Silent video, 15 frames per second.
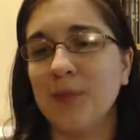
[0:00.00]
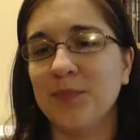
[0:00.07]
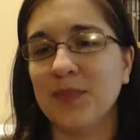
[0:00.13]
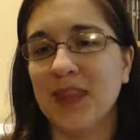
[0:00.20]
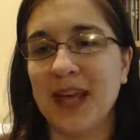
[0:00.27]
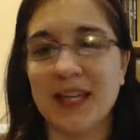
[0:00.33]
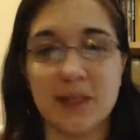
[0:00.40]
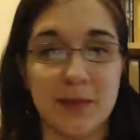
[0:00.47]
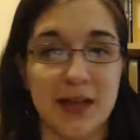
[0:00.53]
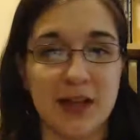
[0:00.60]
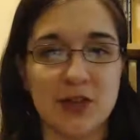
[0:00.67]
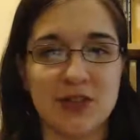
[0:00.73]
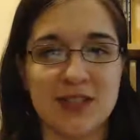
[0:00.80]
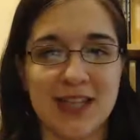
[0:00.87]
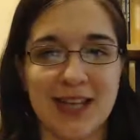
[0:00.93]
that is my
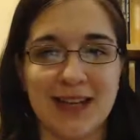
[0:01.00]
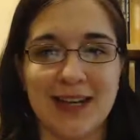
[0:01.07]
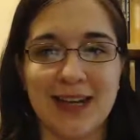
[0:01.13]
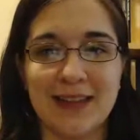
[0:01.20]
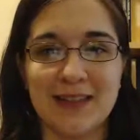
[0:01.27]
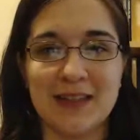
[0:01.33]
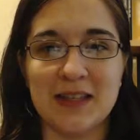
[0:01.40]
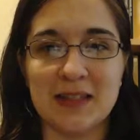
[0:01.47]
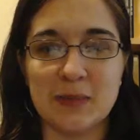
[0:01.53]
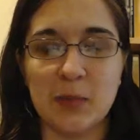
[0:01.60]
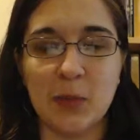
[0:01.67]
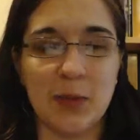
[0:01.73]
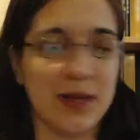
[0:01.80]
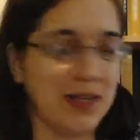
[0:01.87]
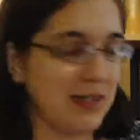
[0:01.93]
understanding at this
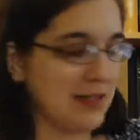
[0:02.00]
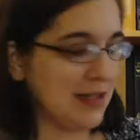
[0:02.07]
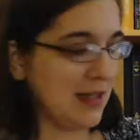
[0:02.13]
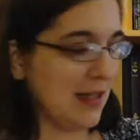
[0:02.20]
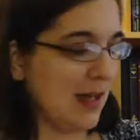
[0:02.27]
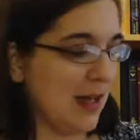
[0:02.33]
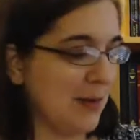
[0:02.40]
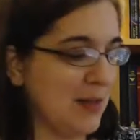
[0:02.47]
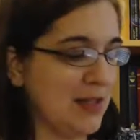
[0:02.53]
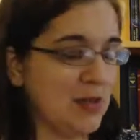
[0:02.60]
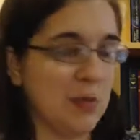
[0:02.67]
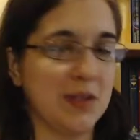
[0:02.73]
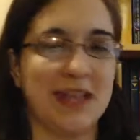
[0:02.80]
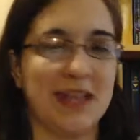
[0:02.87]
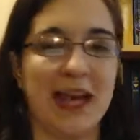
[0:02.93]
point, is
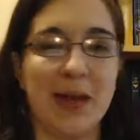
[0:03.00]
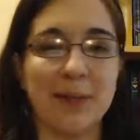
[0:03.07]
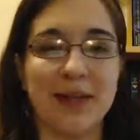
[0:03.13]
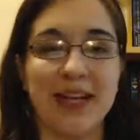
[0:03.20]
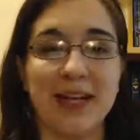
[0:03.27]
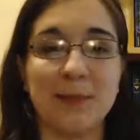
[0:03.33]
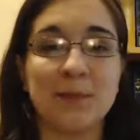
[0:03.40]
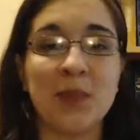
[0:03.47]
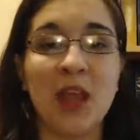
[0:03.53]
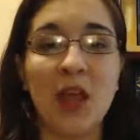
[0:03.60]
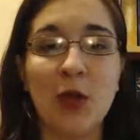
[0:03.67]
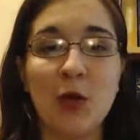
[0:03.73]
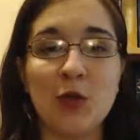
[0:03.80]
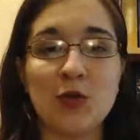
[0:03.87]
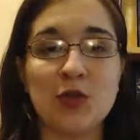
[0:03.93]
what's happening.
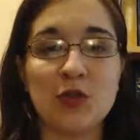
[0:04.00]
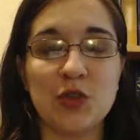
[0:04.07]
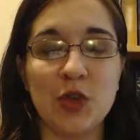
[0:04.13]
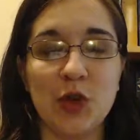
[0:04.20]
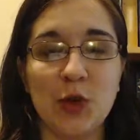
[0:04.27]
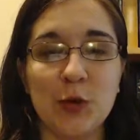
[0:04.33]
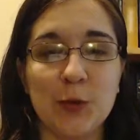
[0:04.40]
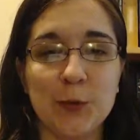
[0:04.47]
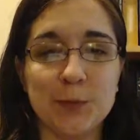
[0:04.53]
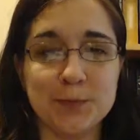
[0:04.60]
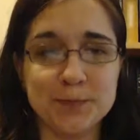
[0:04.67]
So